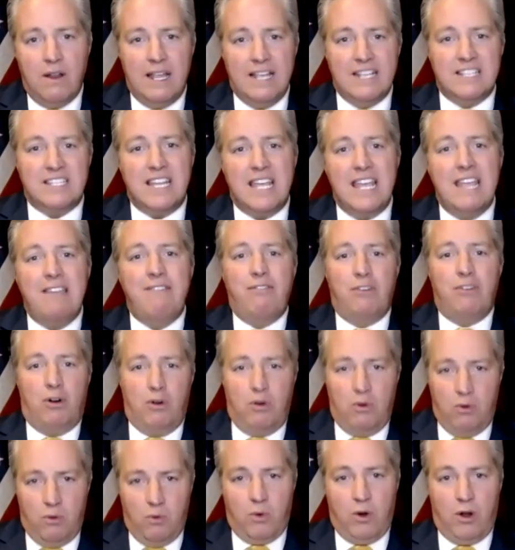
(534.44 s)
his
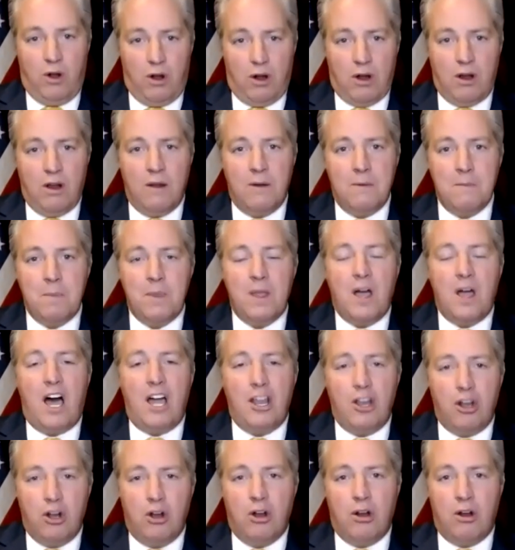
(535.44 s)
evil work
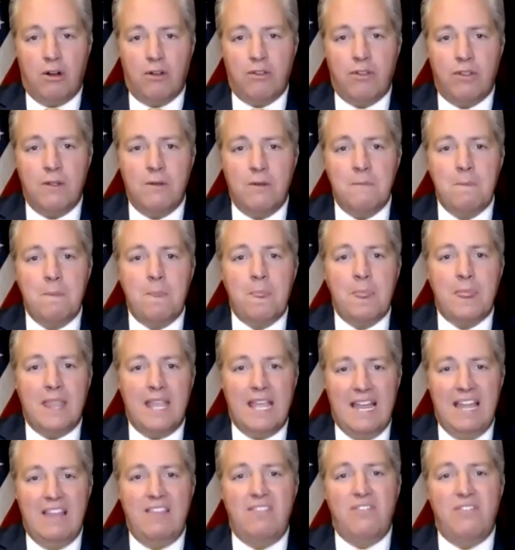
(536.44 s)
on earth
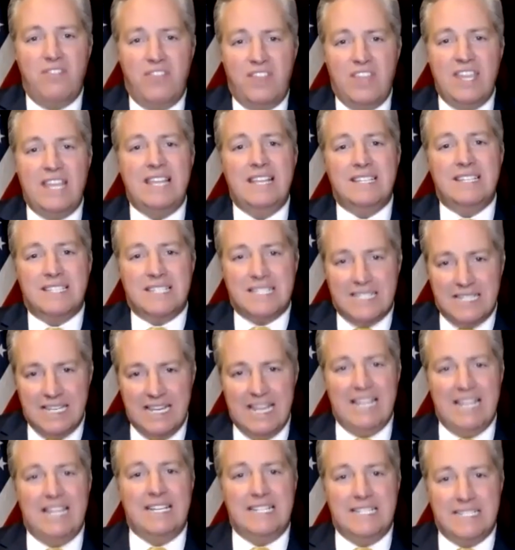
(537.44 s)
in these
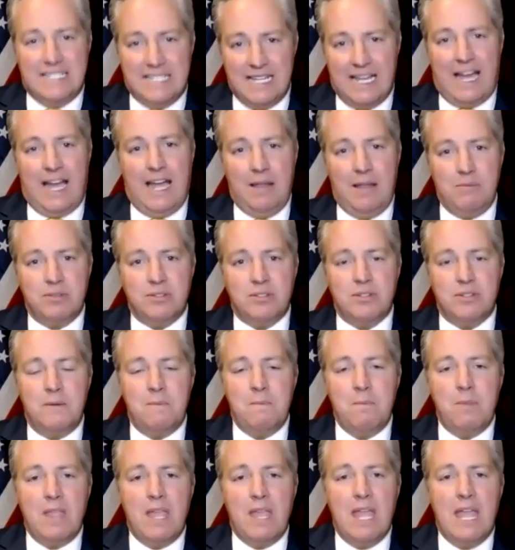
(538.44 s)
end times.
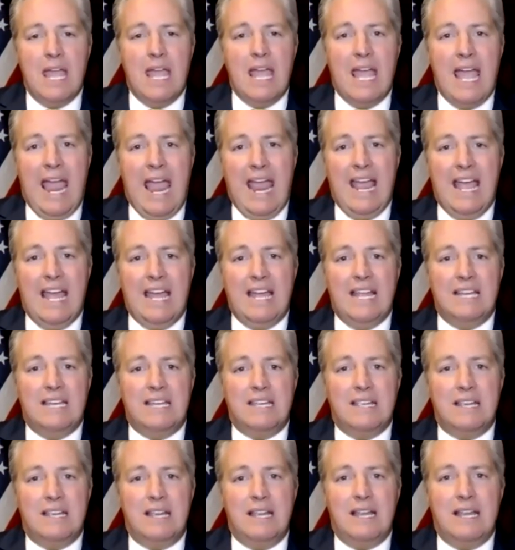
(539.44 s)

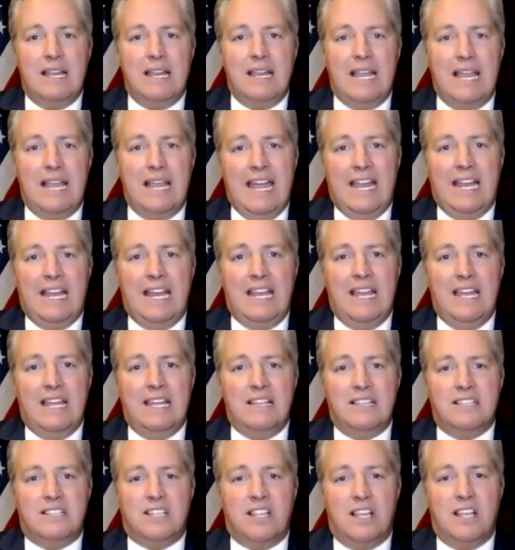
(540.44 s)
And it
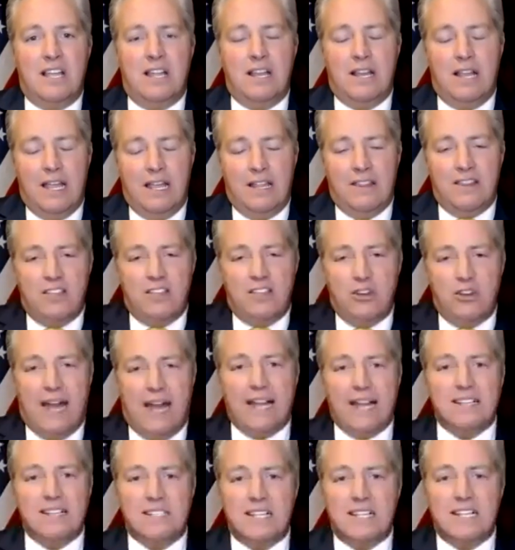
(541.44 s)
is, and the
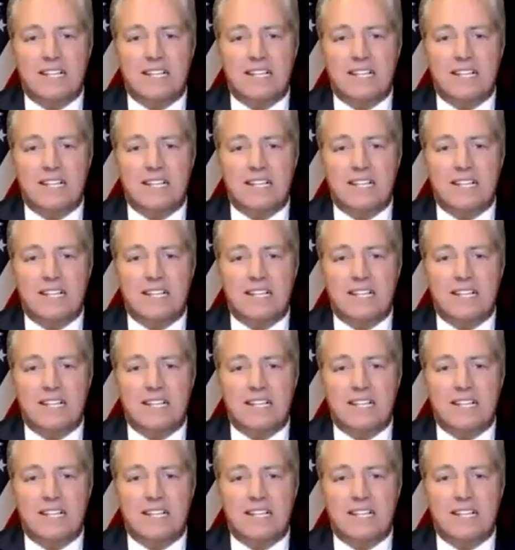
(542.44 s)
United